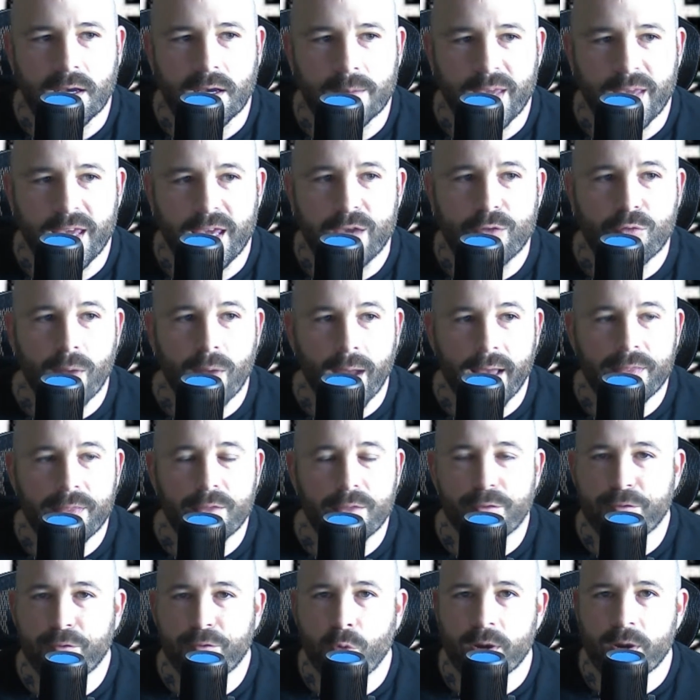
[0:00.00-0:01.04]
He ran
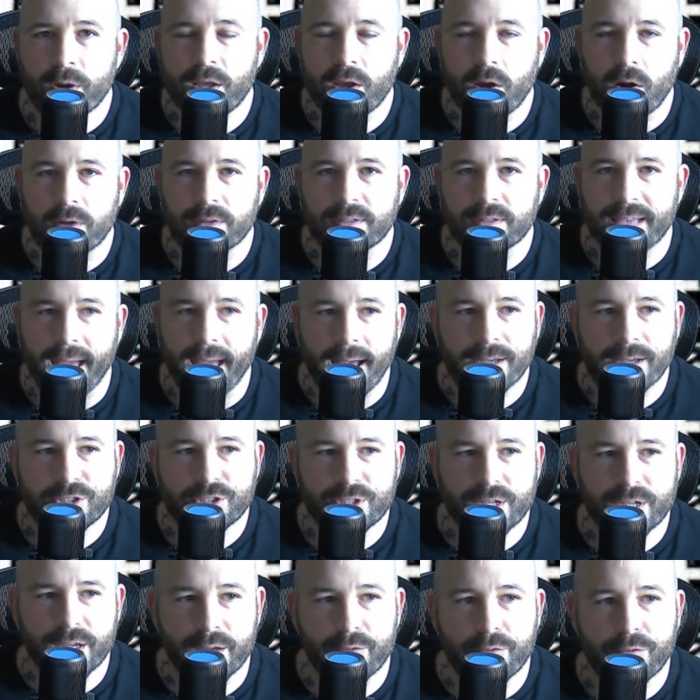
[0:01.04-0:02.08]
the 40-yard
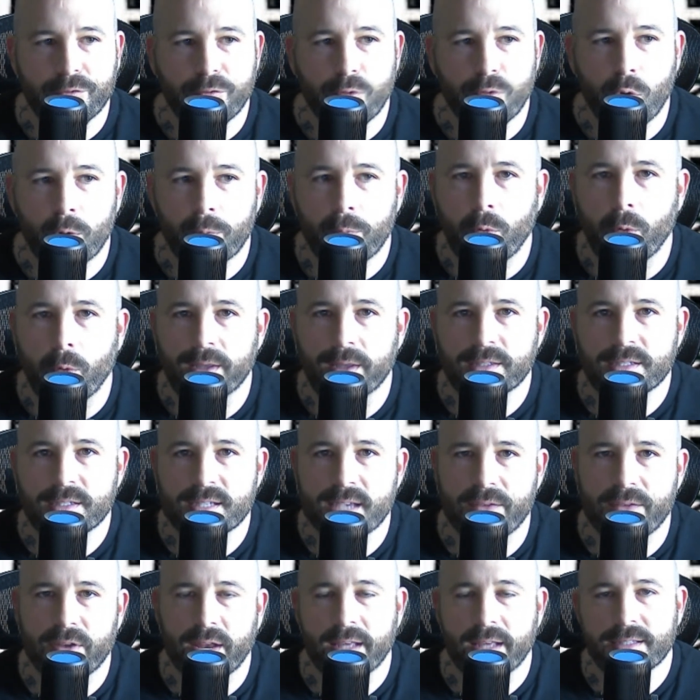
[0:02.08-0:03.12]
dash in
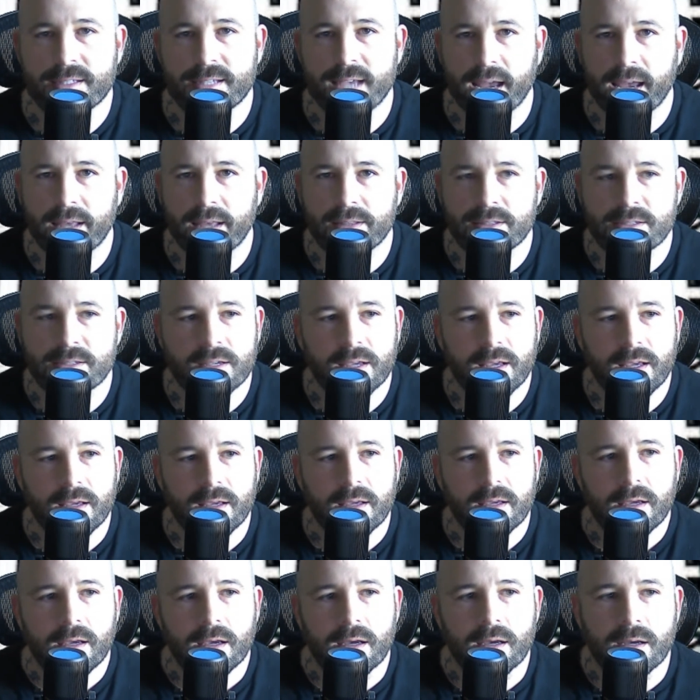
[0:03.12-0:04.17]
4.78 seconds.
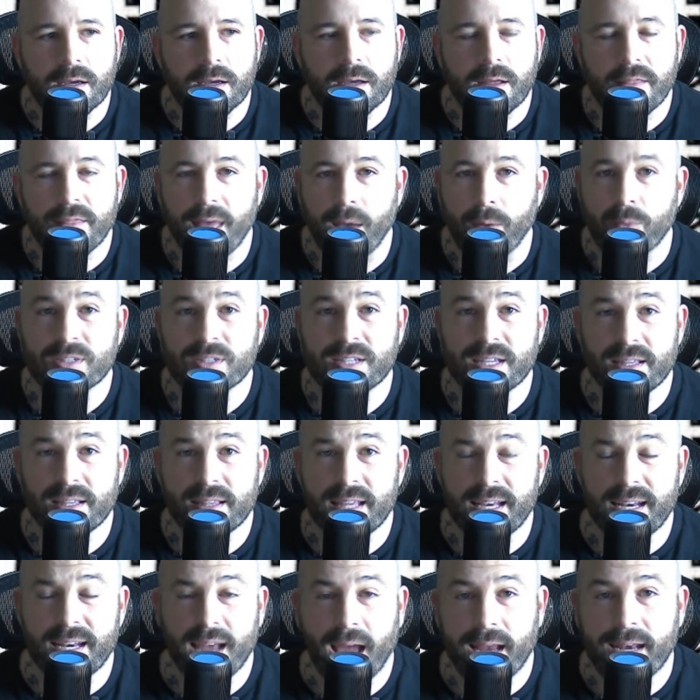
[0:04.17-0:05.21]
That was in
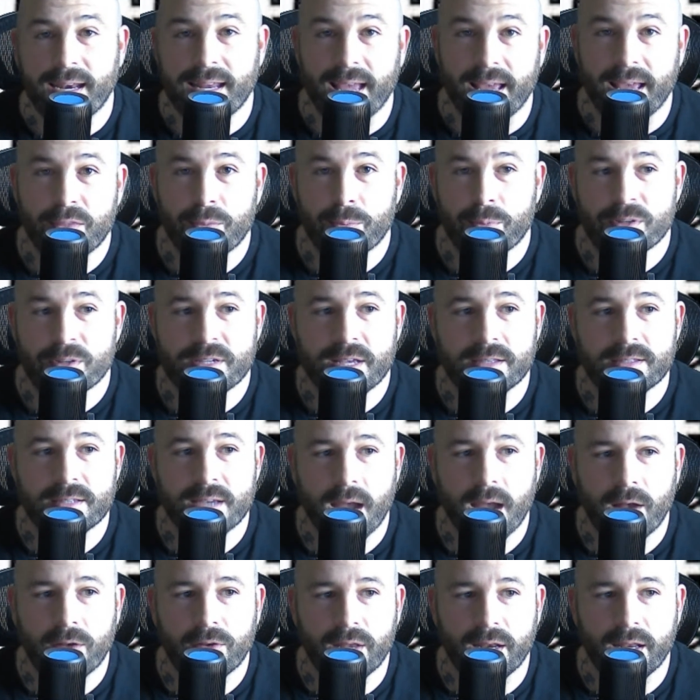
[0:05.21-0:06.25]
the 98th
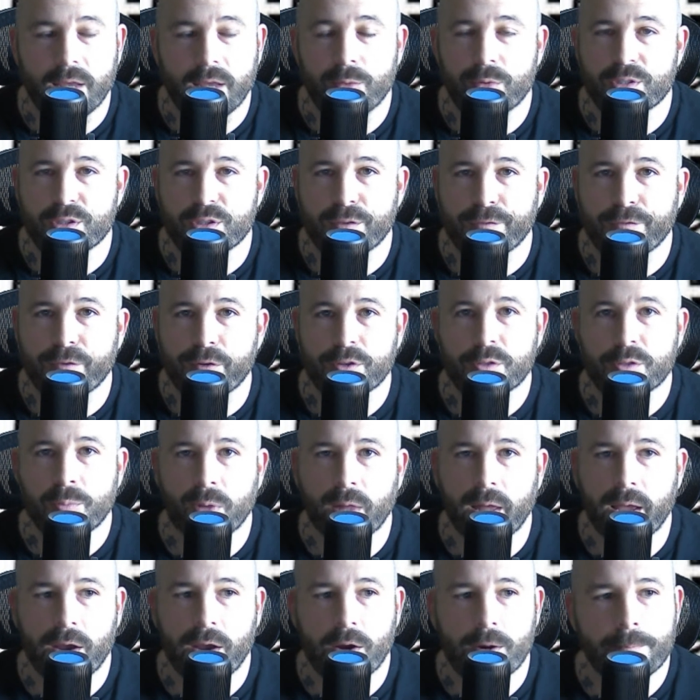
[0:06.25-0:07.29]
percentile, and he was the first
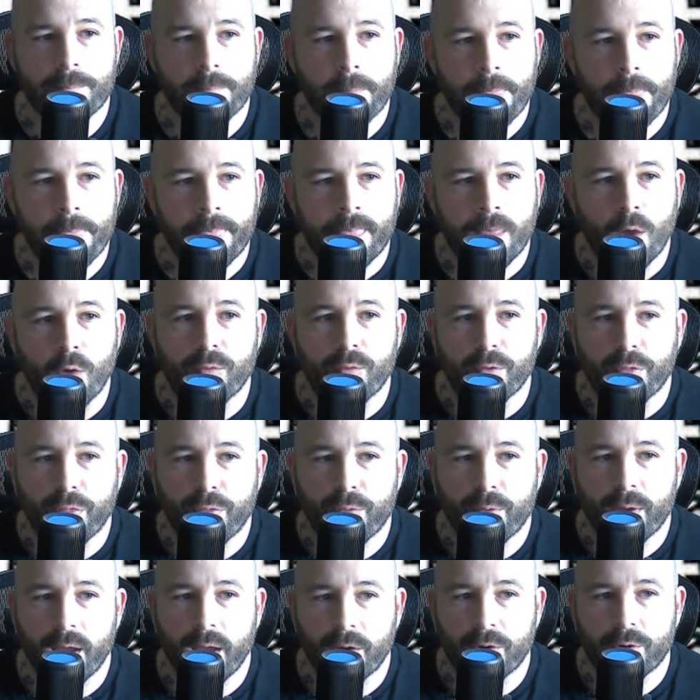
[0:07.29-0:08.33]
player over
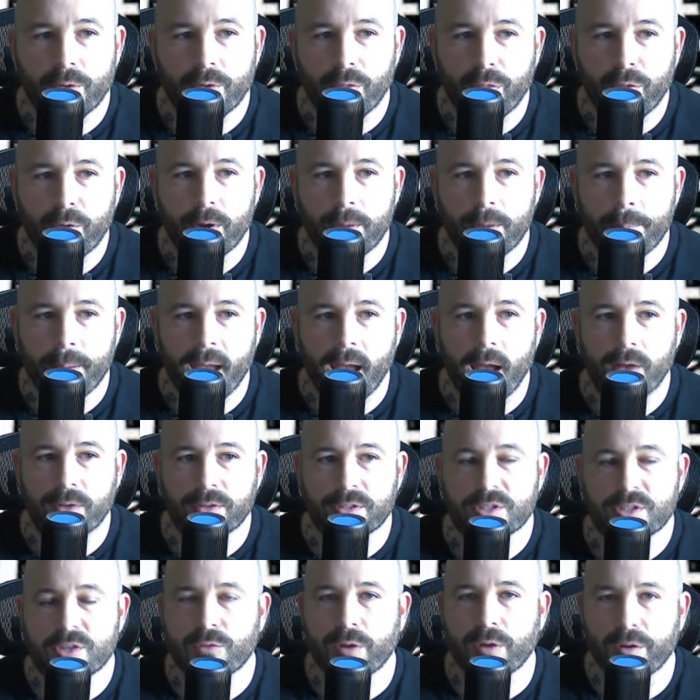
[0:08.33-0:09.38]
330
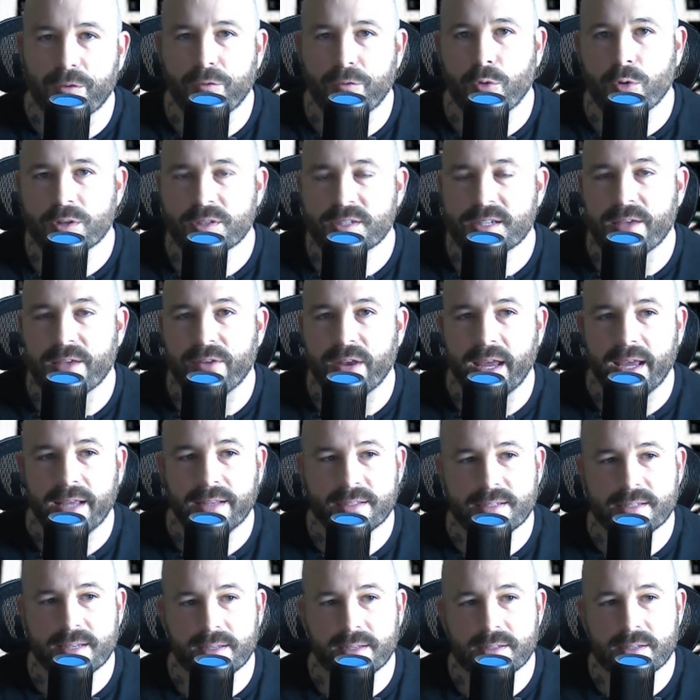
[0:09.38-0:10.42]
pounds to run a
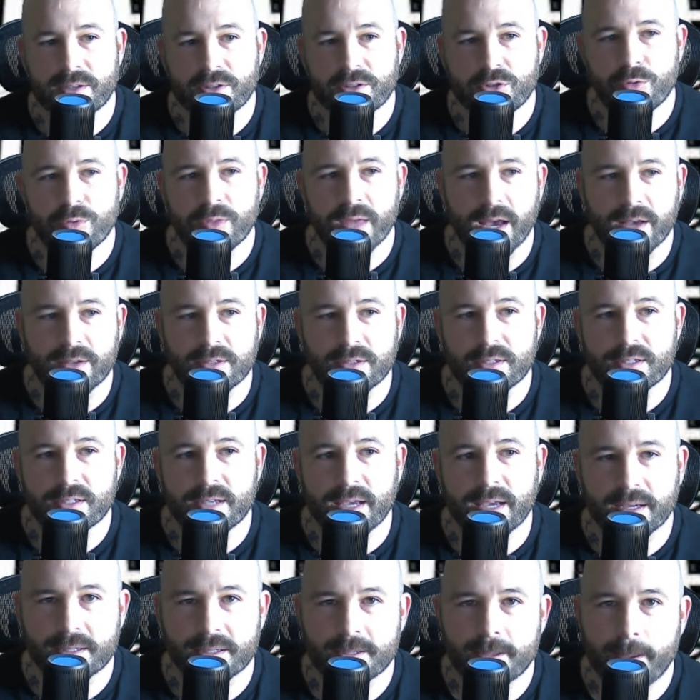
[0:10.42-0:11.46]
4.78 since
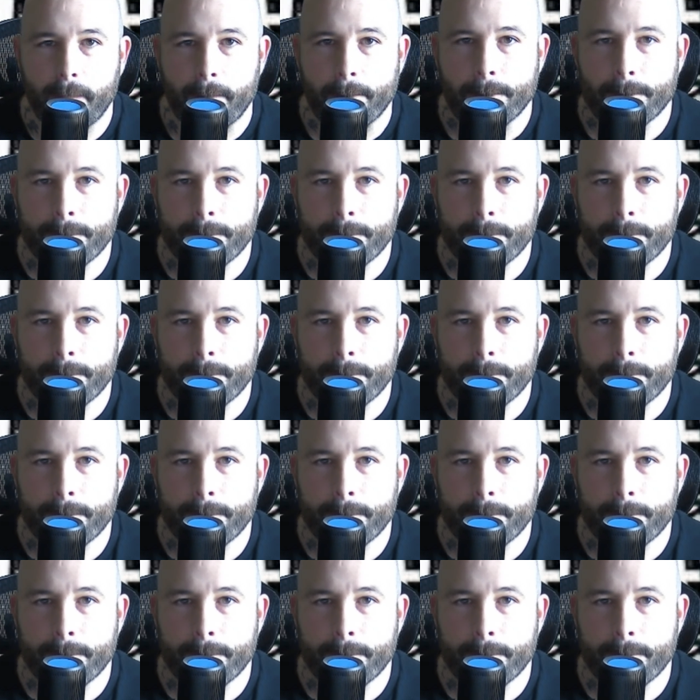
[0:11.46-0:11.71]
2006.